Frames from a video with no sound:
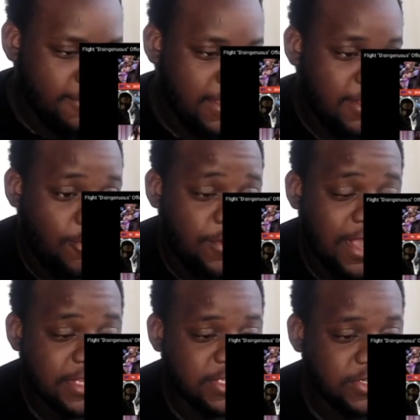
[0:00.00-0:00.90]
Well, I hope you
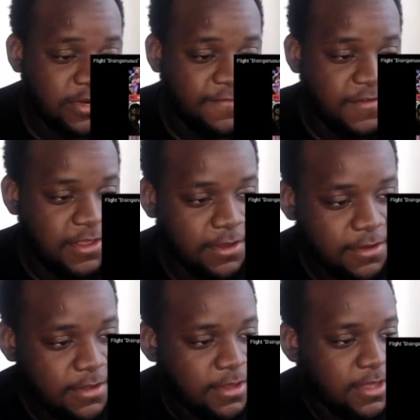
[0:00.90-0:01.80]
guys enjoyed the video.
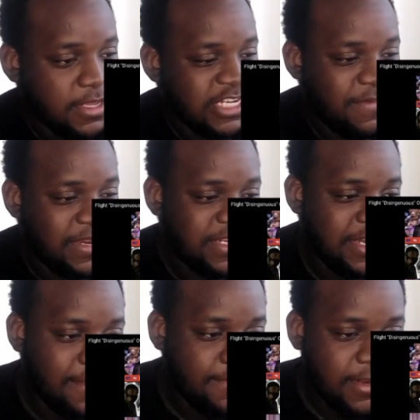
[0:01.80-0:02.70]
Smash the
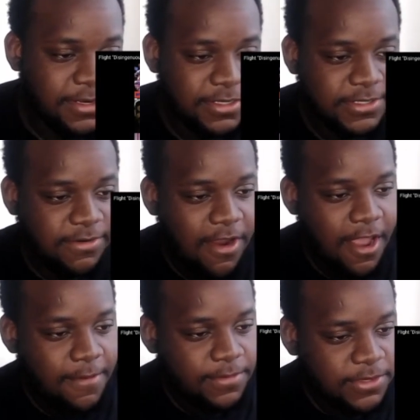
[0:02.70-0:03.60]
like button.
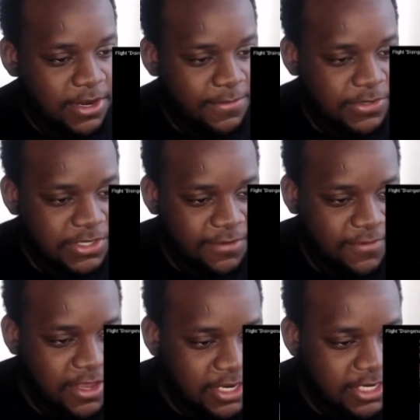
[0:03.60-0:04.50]
Subscribe. Turn on post
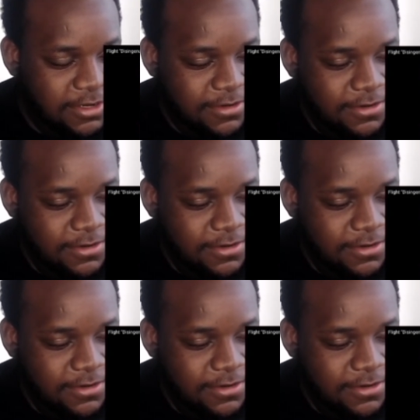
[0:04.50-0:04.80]
notification.